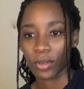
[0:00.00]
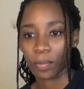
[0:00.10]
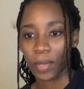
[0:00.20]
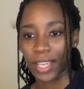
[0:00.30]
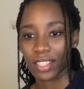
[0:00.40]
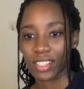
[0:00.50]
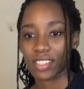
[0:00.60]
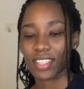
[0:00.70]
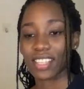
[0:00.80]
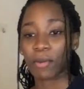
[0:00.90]

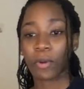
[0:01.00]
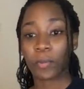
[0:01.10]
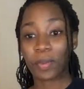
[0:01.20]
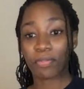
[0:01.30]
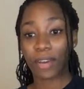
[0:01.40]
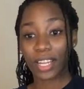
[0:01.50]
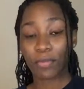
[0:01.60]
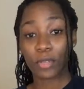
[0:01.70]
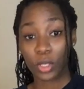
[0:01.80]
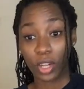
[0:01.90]
pages? Because it would be fun
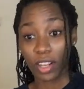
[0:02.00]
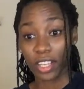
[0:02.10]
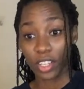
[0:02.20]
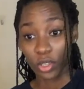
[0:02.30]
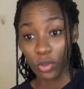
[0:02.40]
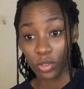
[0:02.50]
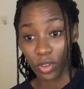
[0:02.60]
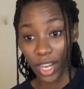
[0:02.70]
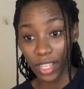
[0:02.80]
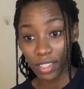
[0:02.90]
if we did on Kahoot,
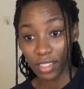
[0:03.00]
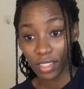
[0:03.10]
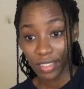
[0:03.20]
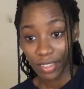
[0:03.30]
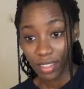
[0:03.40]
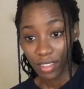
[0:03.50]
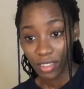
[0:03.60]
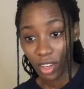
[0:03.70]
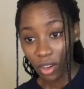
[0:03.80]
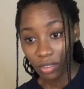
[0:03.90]
right?
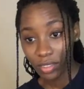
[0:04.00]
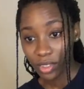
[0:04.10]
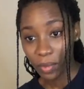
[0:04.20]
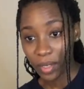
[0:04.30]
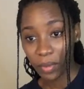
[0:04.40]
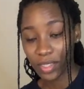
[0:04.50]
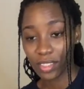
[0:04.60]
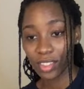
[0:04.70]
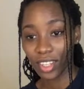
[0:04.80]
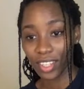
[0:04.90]
No? Nobody wants
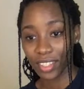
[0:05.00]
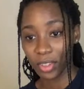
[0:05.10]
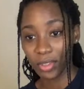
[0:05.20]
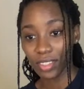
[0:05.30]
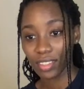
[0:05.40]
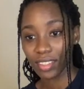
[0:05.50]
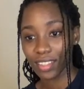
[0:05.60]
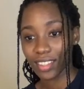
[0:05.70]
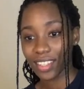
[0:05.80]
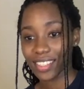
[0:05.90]
to do it on Kahoot?
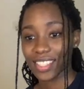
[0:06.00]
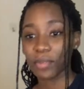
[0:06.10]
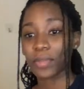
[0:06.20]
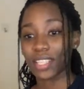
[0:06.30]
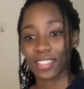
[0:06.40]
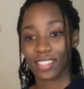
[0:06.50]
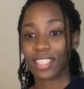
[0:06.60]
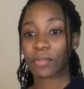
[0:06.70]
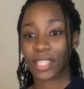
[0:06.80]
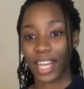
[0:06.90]
Because then we
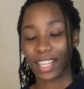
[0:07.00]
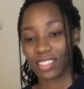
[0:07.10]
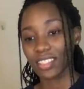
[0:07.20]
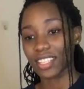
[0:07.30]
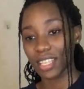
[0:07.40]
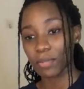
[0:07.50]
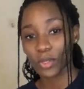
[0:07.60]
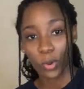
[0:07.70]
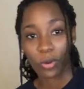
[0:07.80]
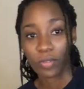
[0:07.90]
could actually keep
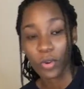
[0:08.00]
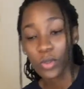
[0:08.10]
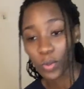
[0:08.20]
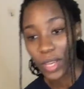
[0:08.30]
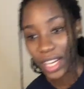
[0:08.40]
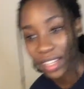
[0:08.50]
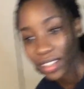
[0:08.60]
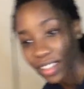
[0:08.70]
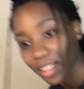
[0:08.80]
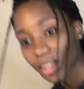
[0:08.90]
score of who's winning.
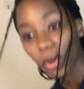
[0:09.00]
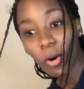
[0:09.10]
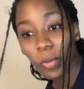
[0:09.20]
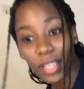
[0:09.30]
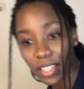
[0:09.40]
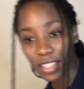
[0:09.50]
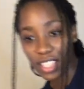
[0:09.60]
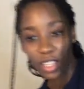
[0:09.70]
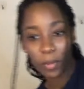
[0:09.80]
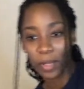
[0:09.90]
Or we can
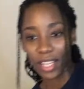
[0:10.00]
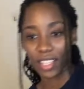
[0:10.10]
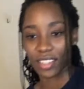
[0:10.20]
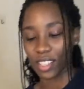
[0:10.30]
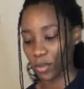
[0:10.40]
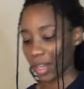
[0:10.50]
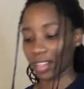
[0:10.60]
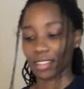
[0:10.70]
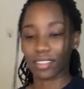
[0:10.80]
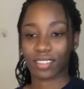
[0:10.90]
continue playing it this
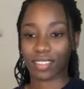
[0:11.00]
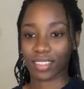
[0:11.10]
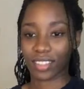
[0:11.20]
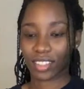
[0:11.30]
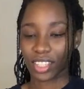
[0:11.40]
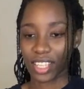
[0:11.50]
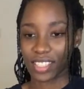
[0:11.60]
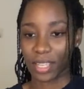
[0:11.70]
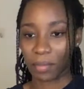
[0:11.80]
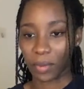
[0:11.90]
way. You guys
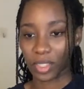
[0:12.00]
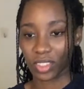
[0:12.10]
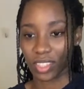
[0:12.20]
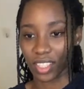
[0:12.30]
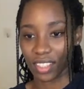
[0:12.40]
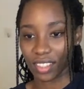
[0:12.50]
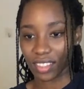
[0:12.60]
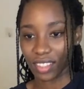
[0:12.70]
tell me what you think.